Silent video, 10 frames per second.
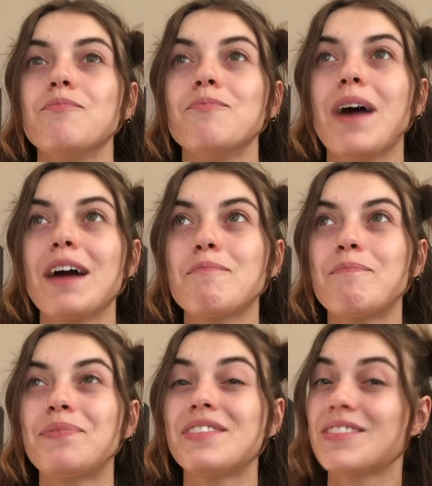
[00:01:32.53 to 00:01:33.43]
My
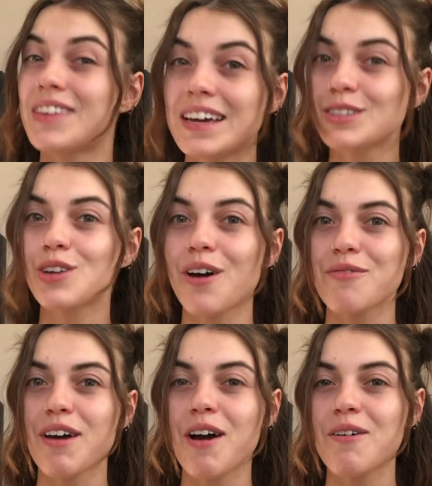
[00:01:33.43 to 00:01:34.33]
skin tone
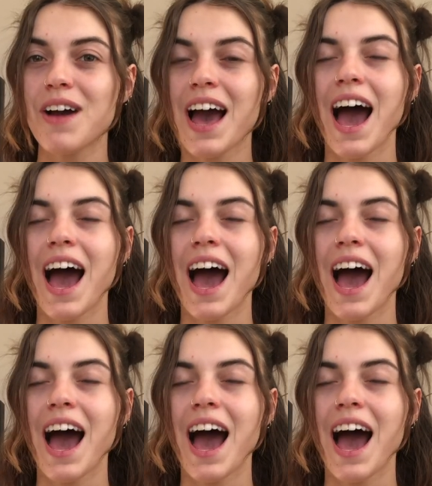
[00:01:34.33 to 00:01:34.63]
though,